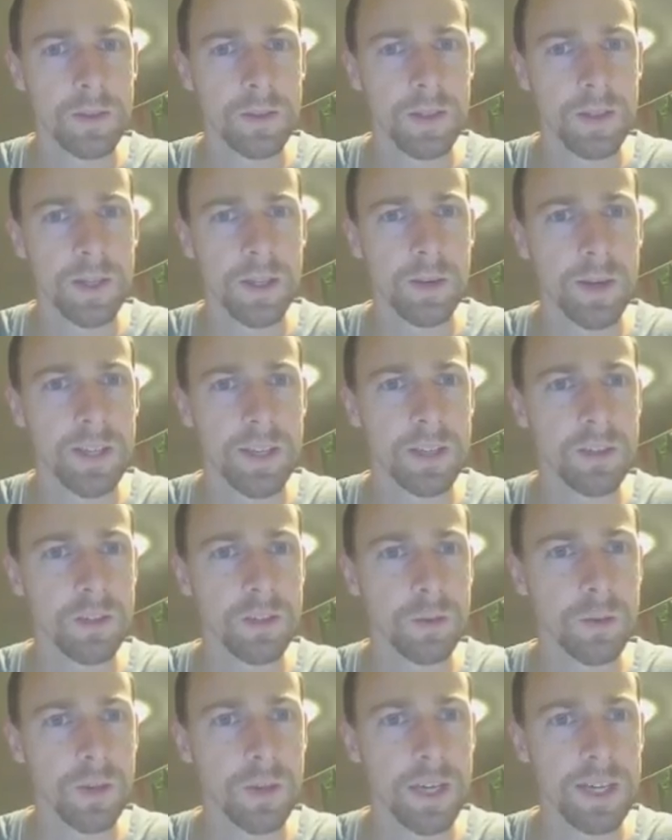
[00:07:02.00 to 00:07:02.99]
Now I can
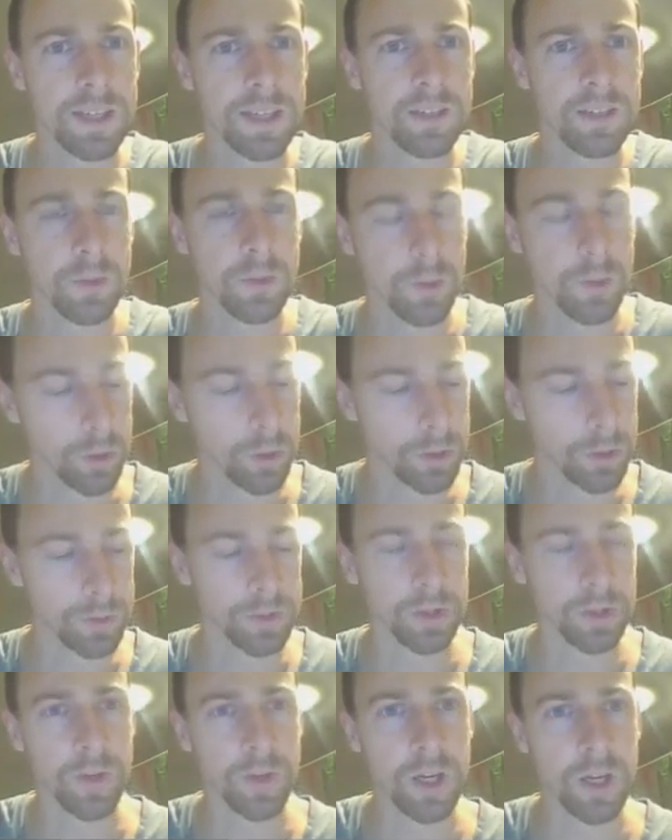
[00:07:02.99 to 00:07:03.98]
do all of them.
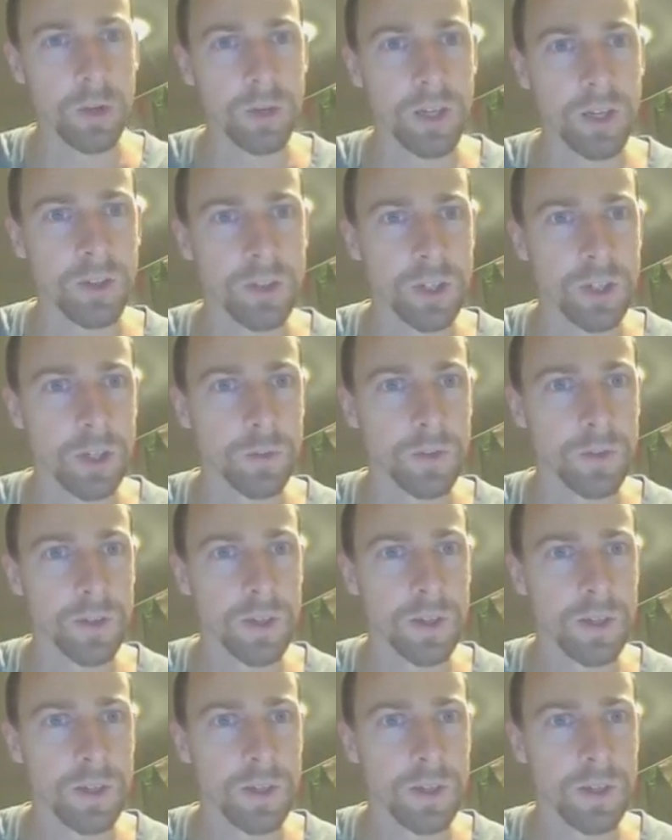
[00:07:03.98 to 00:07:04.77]
So if I hold down Shift,